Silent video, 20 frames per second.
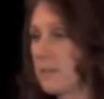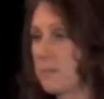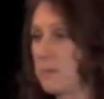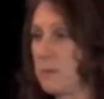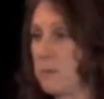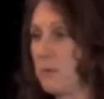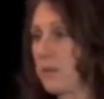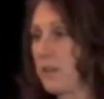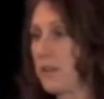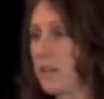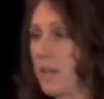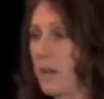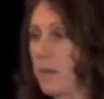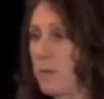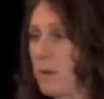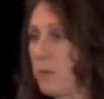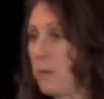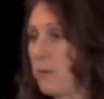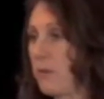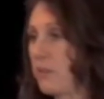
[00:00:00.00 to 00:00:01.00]
that people can
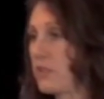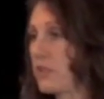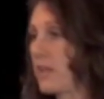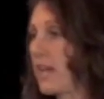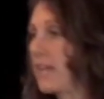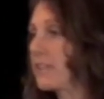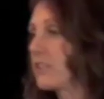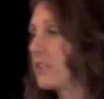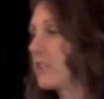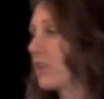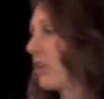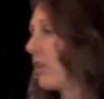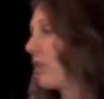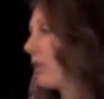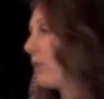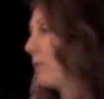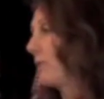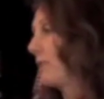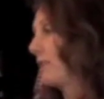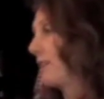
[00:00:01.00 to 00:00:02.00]
come up with. Chad
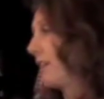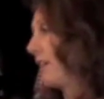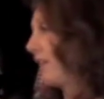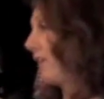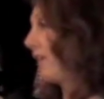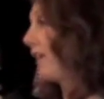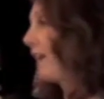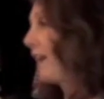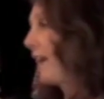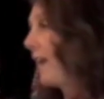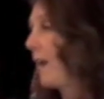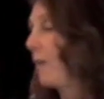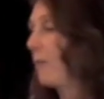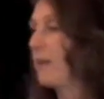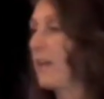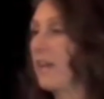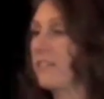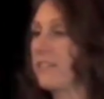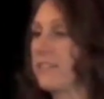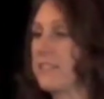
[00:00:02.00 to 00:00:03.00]
Sarna was there, and
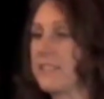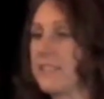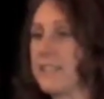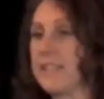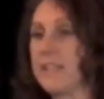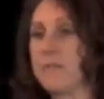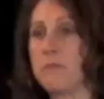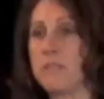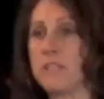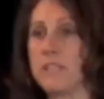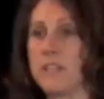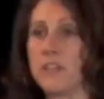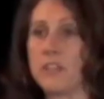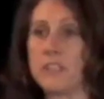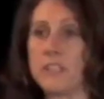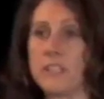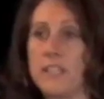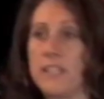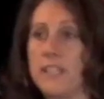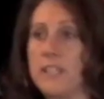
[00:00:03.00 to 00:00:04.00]
we haven't seen him in
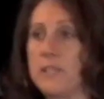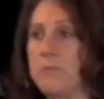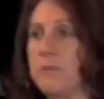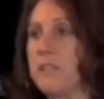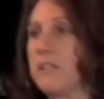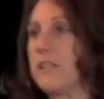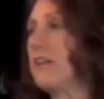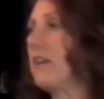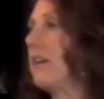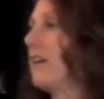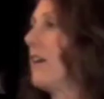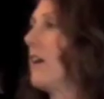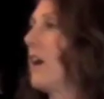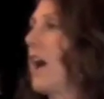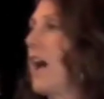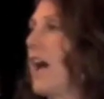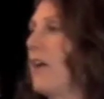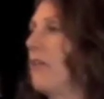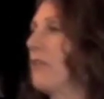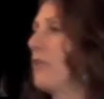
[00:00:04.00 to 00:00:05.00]
years, and he's been
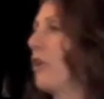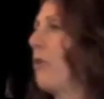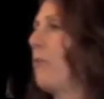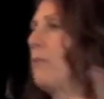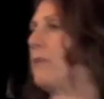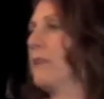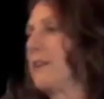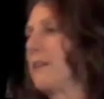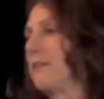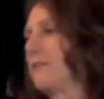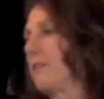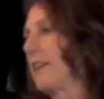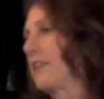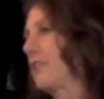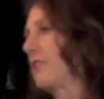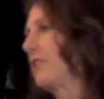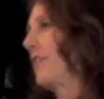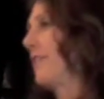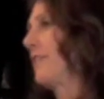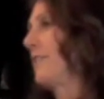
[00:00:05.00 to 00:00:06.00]
out opening
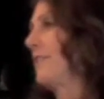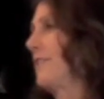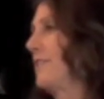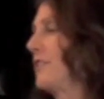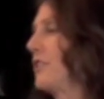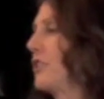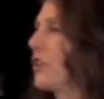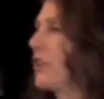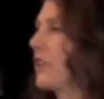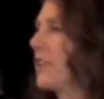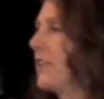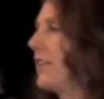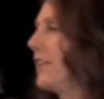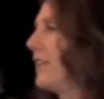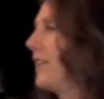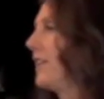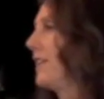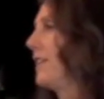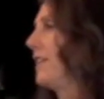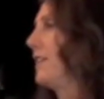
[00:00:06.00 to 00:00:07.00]
restaurants in
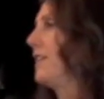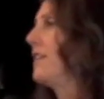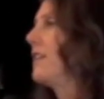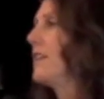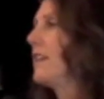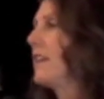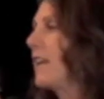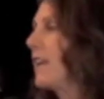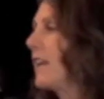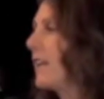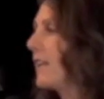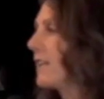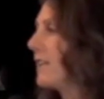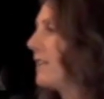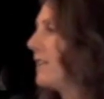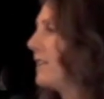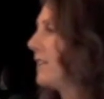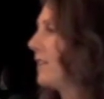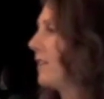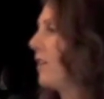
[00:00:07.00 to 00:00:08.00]
Turkey and
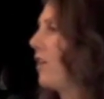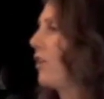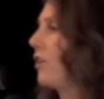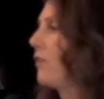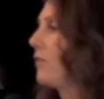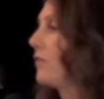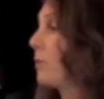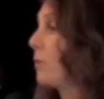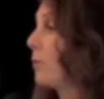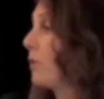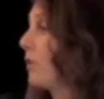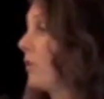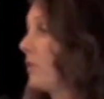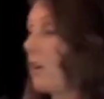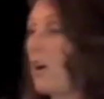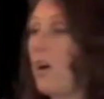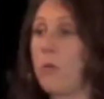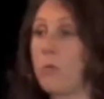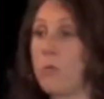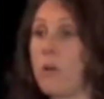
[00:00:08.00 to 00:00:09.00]
England and all over the world,
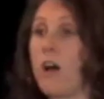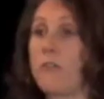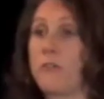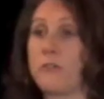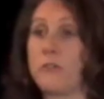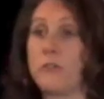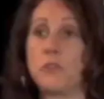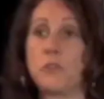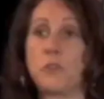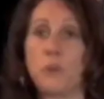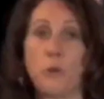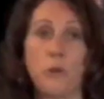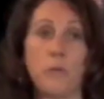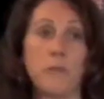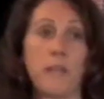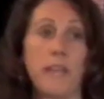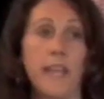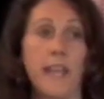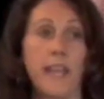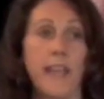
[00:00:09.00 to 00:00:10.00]
all raw food
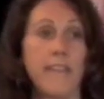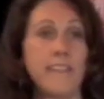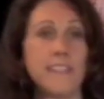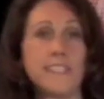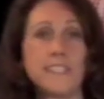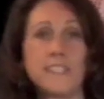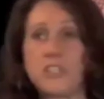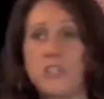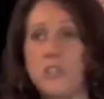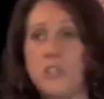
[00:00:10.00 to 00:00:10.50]
gourmet. And this is